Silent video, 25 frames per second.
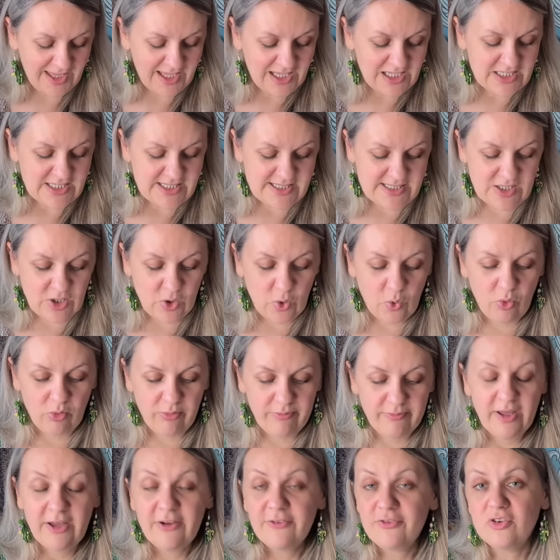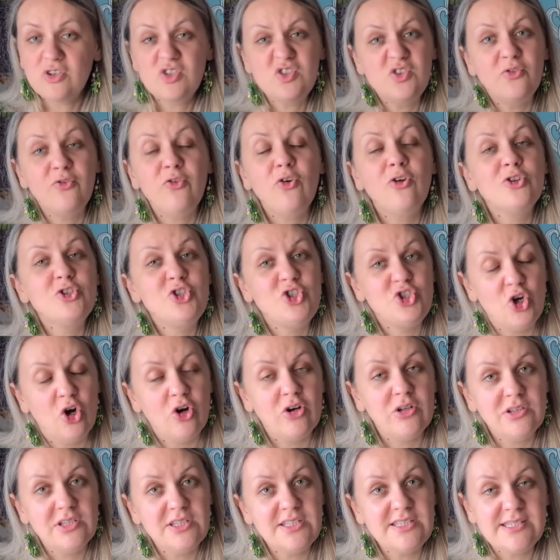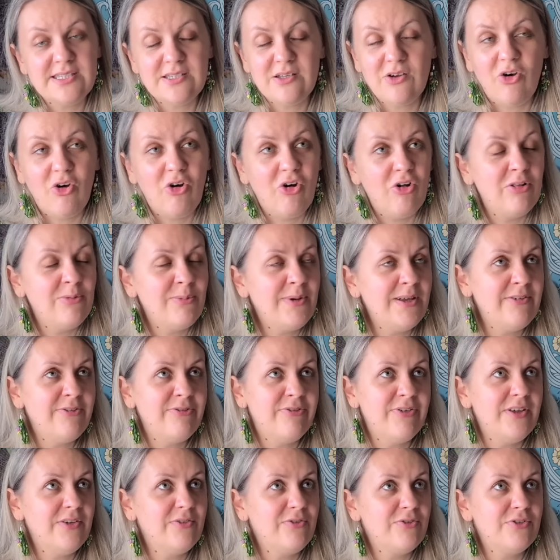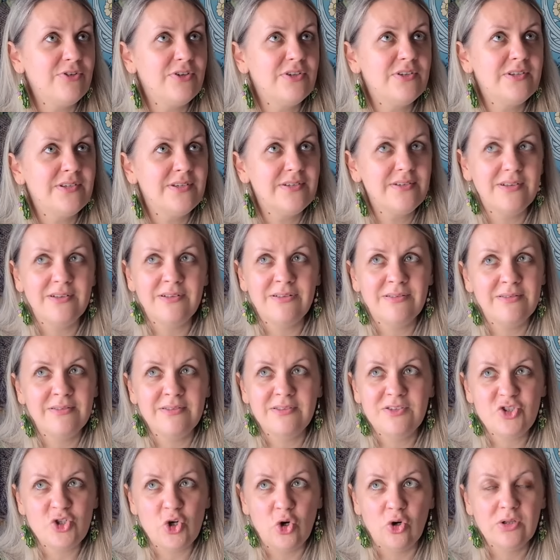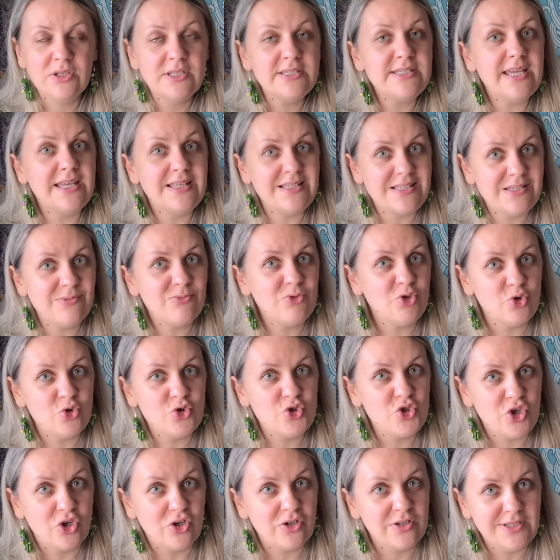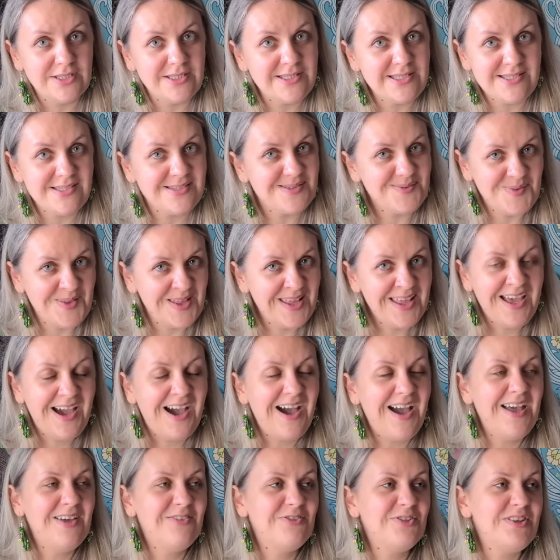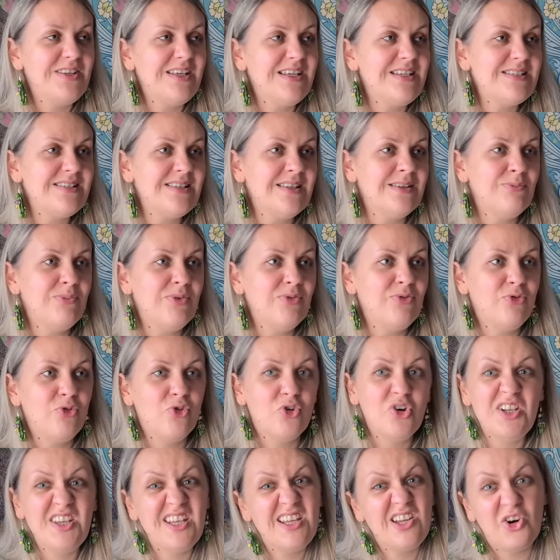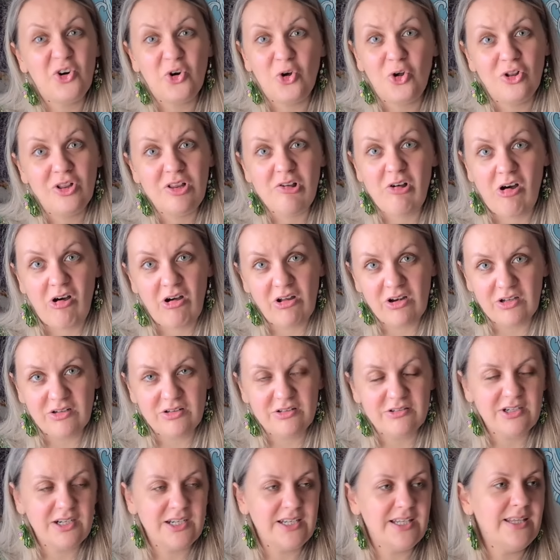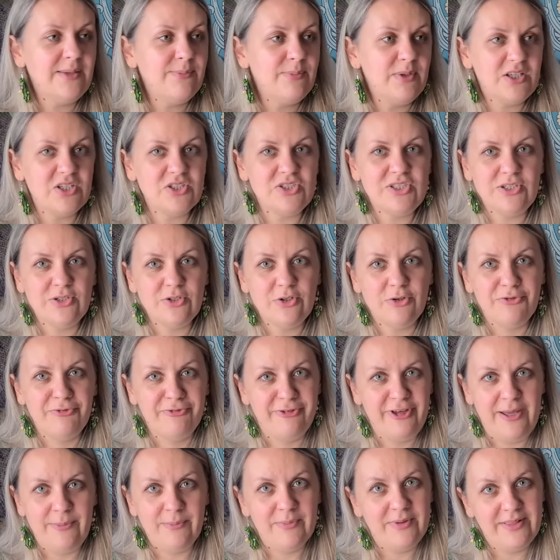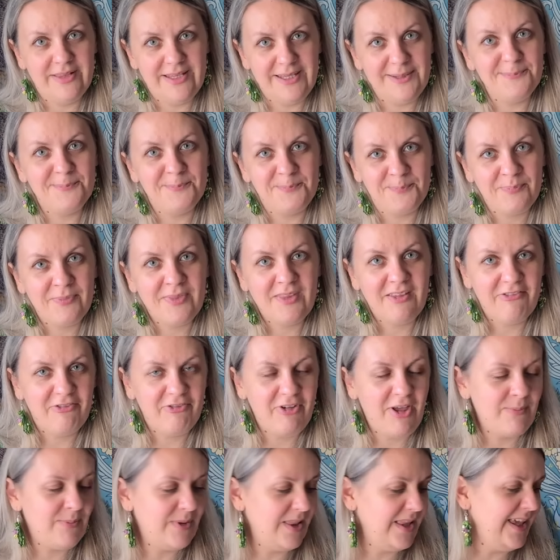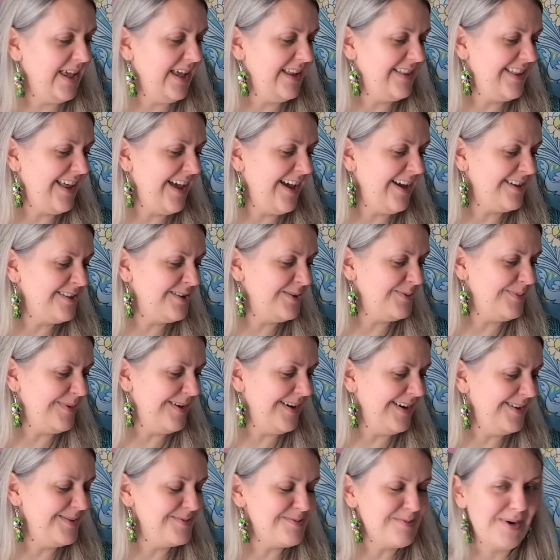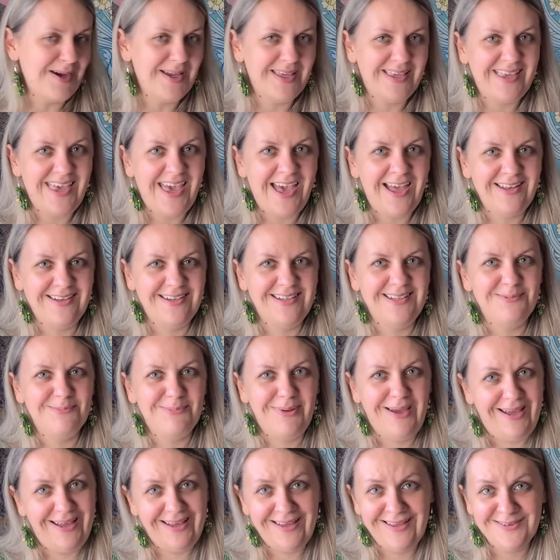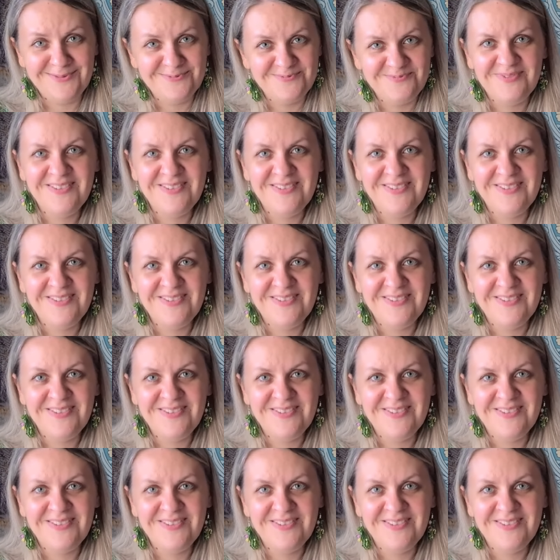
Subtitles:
So first of all, chocolates, all my favorite chocolates, and some new chocolates I haven't tasted before. They are all gone already because family attacked my candy bag.